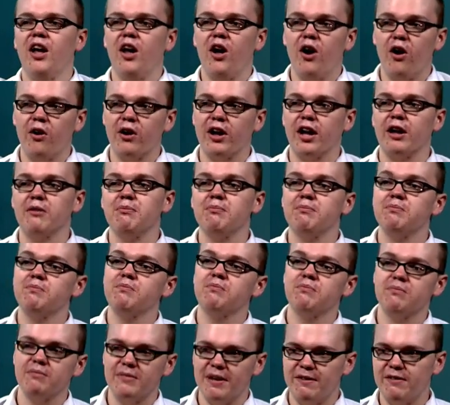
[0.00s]
Okay,
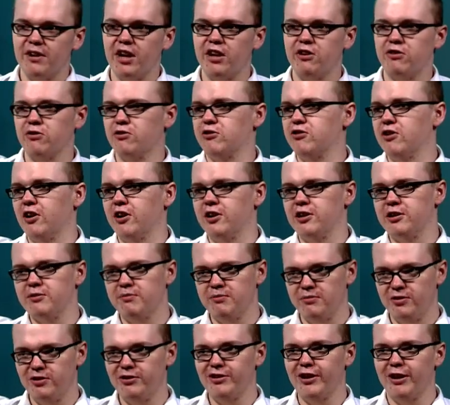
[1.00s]
navigational charts,
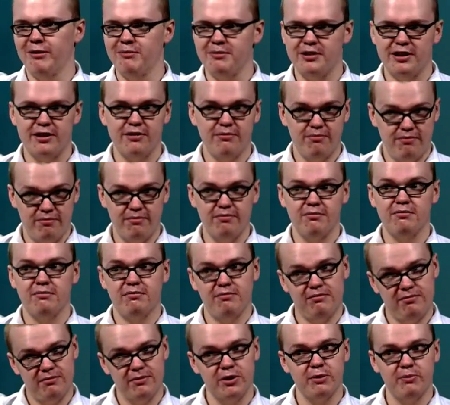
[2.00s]
ships.
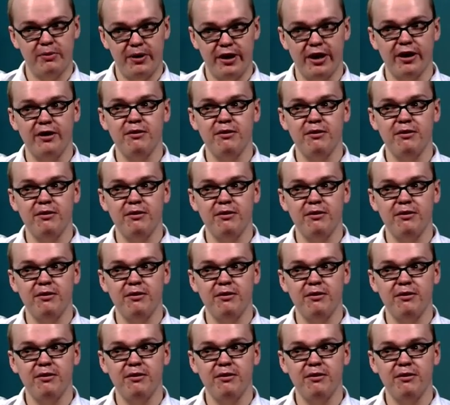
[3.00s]
It's pier.